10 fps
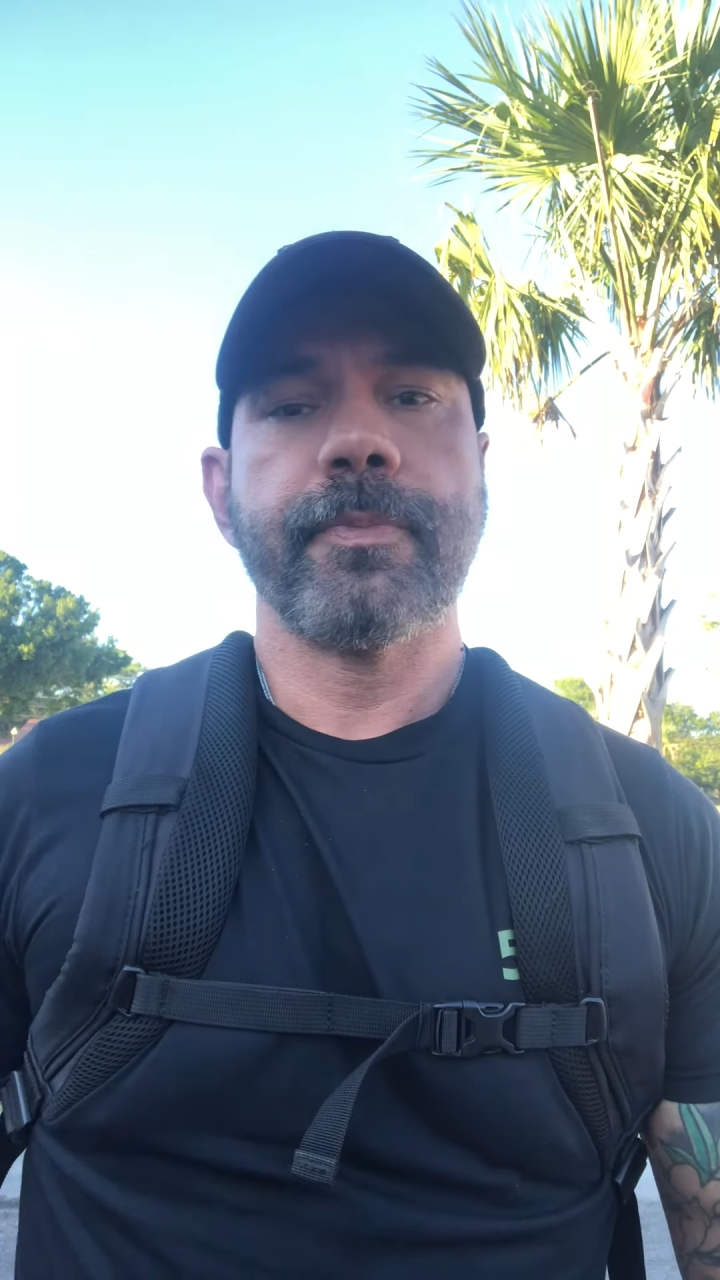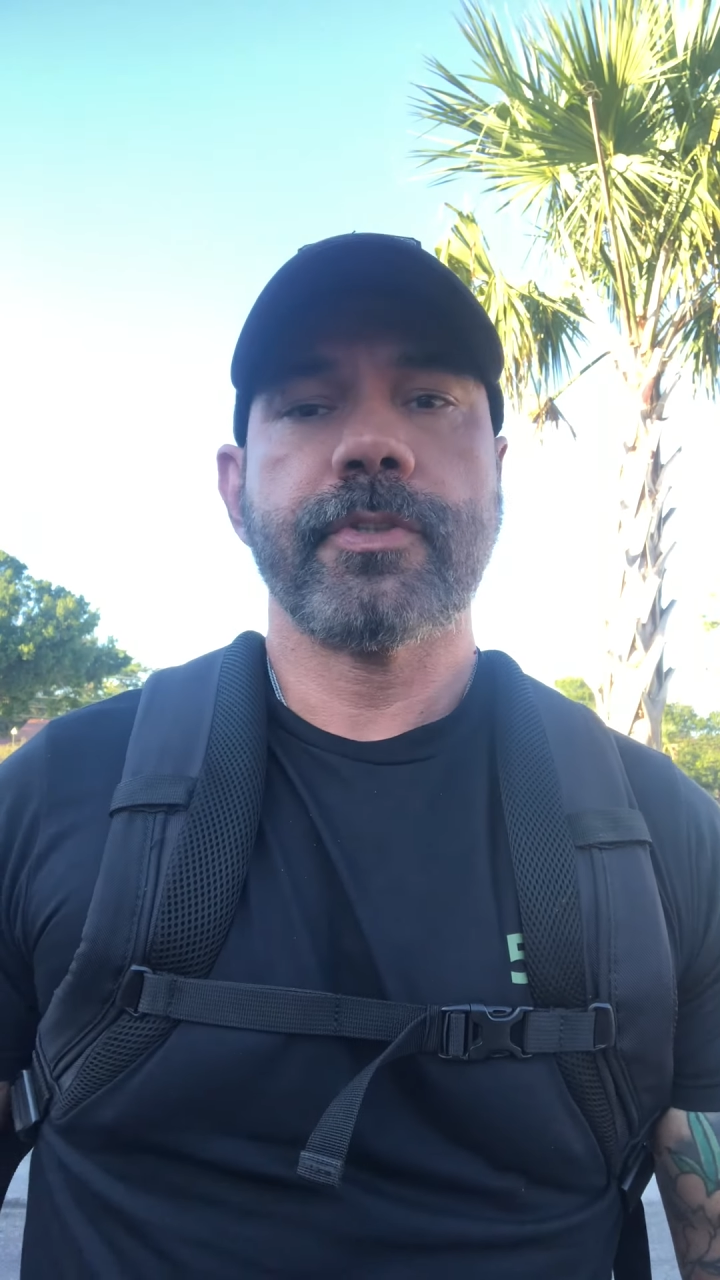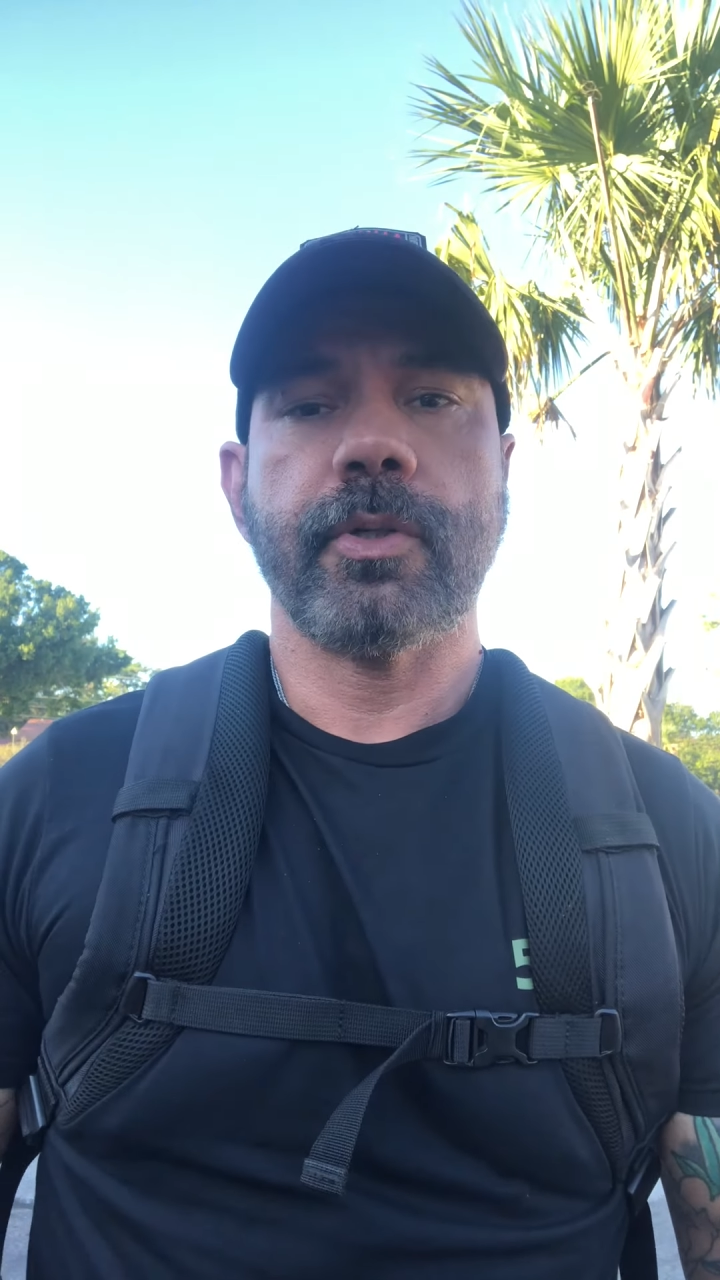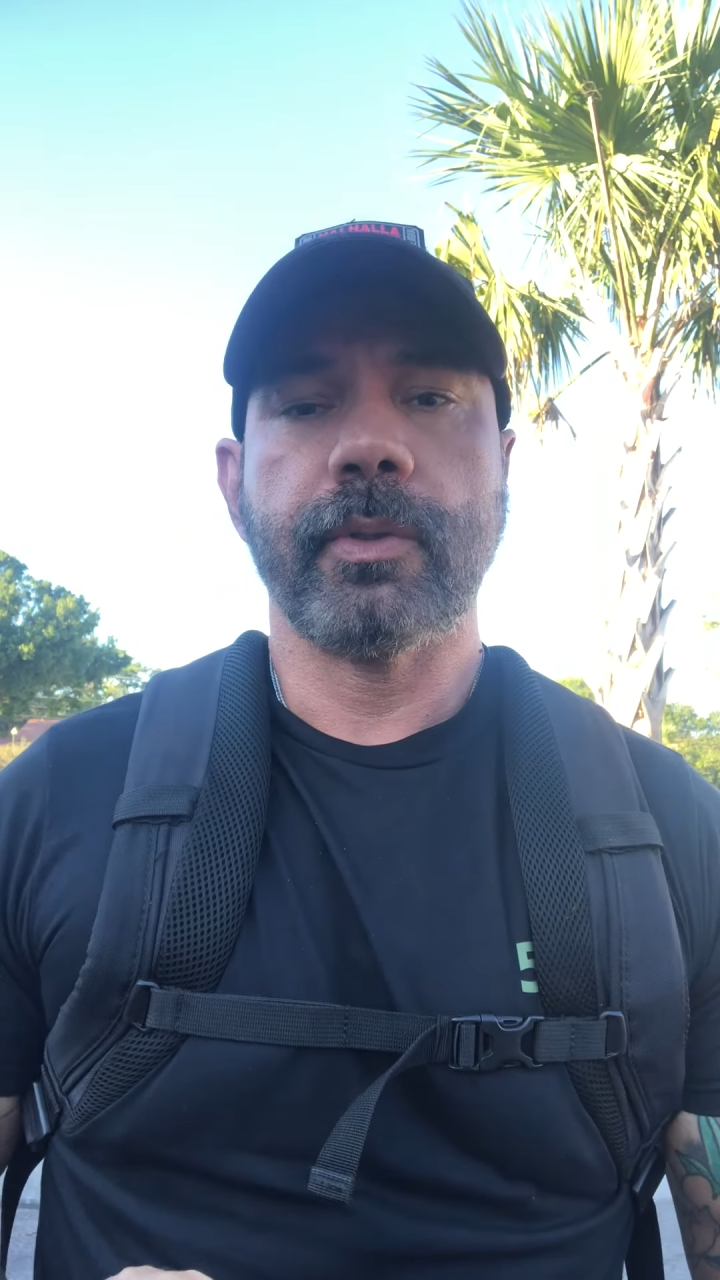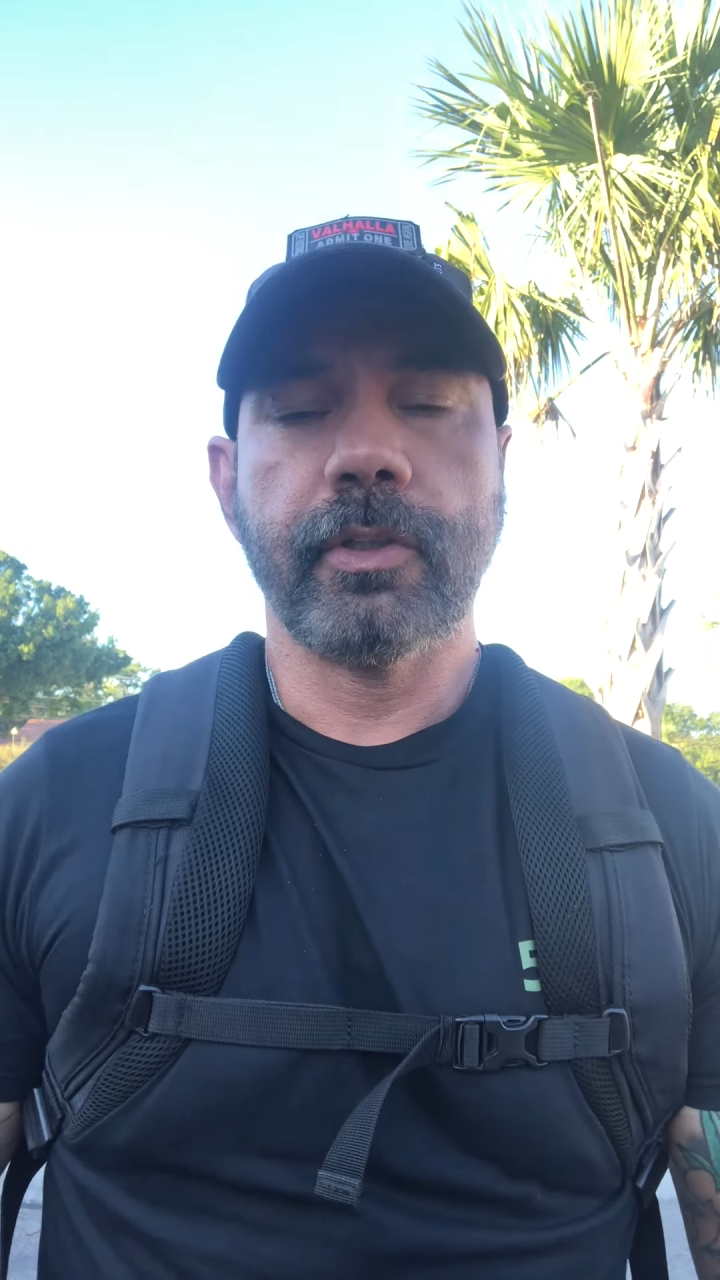
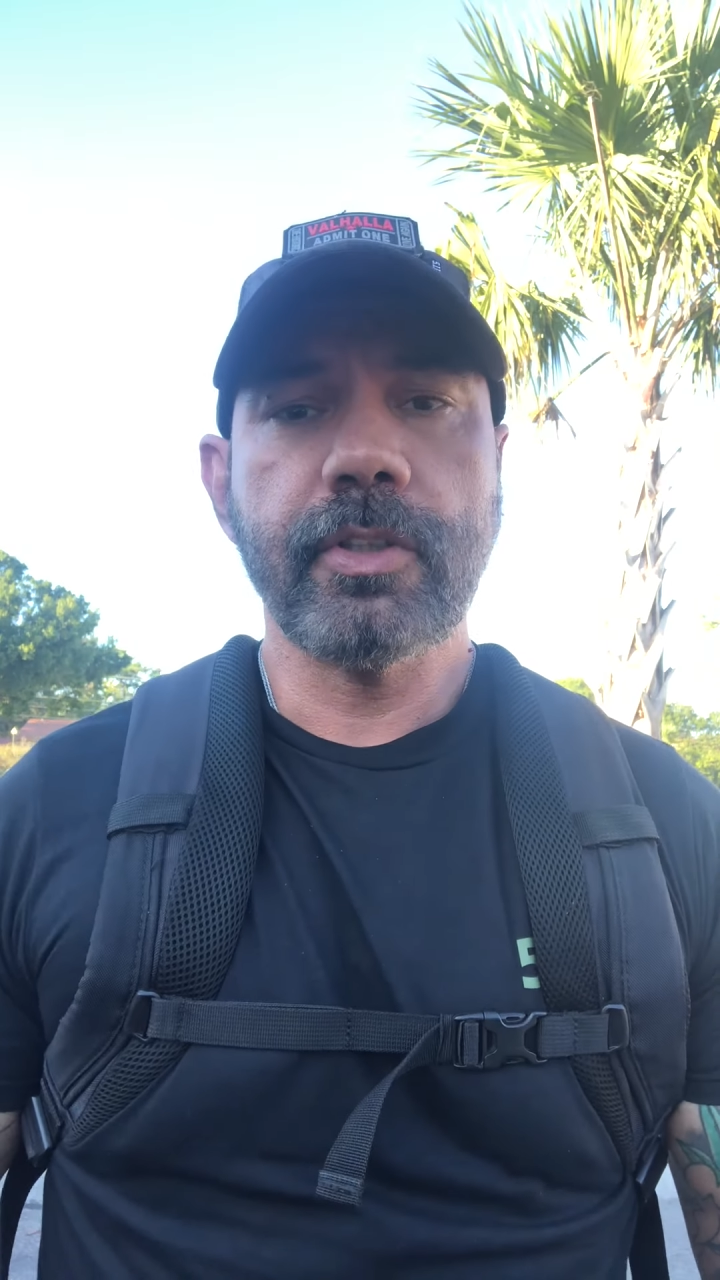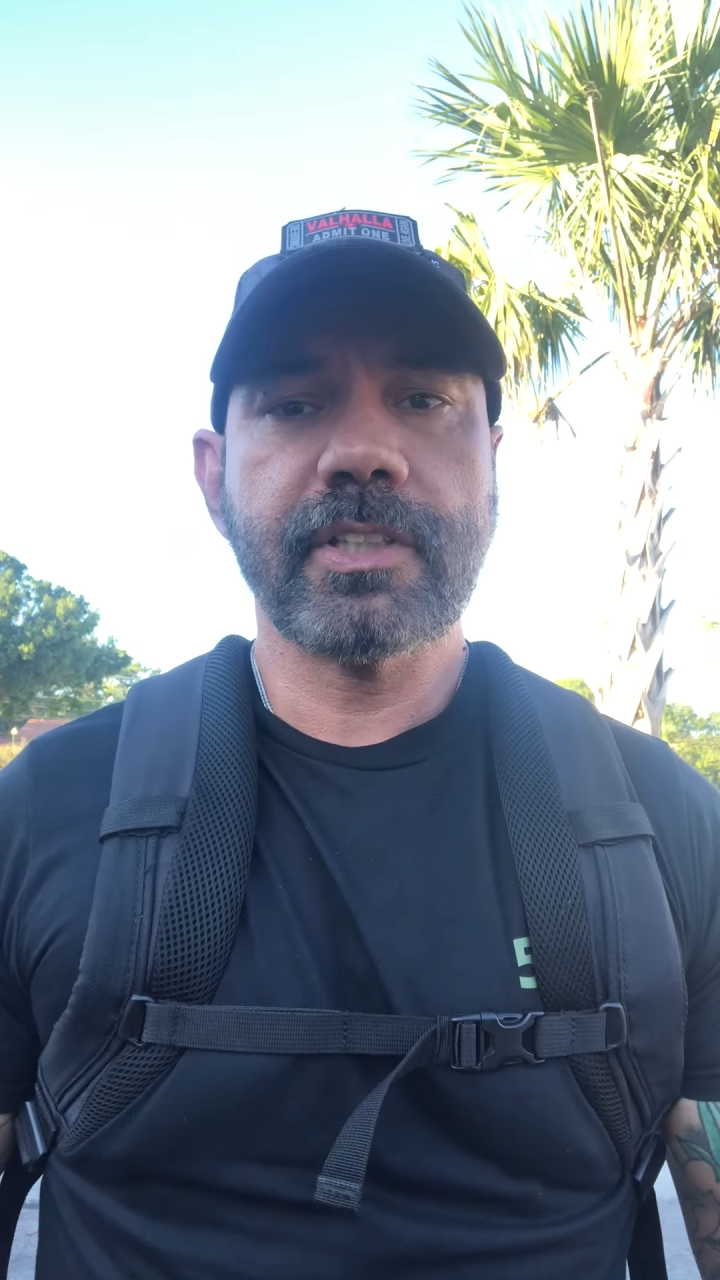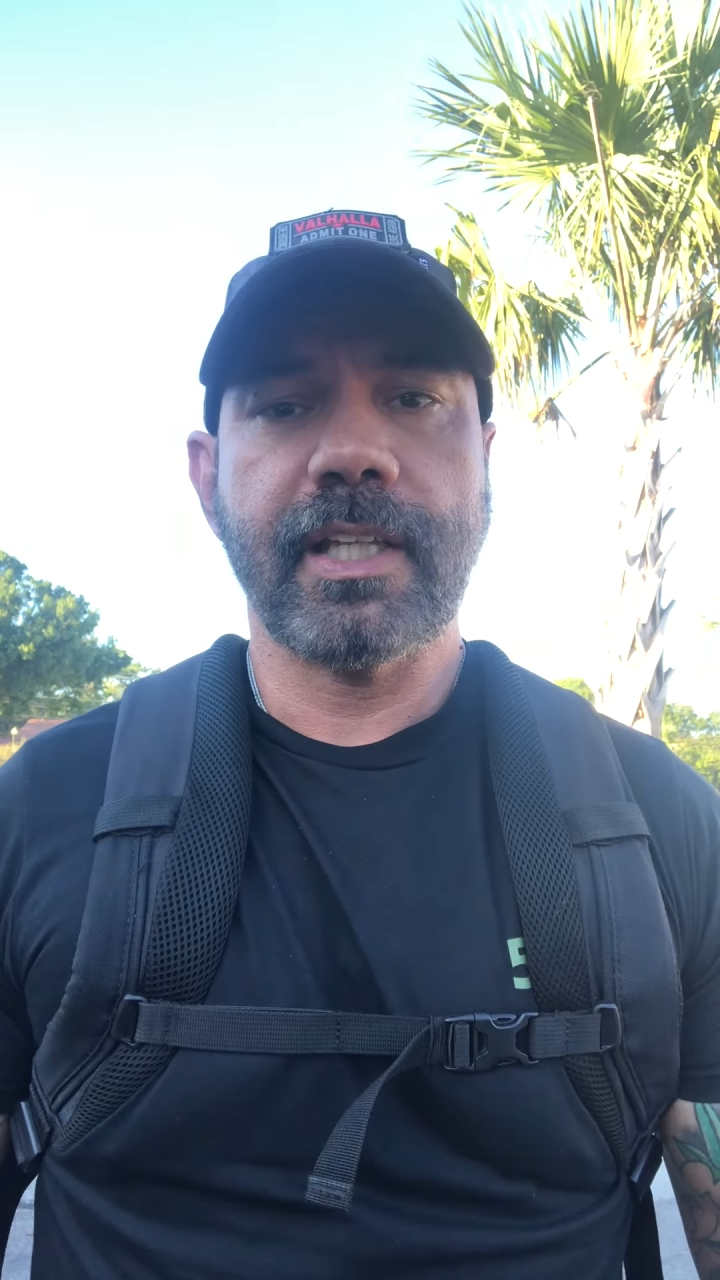So it looks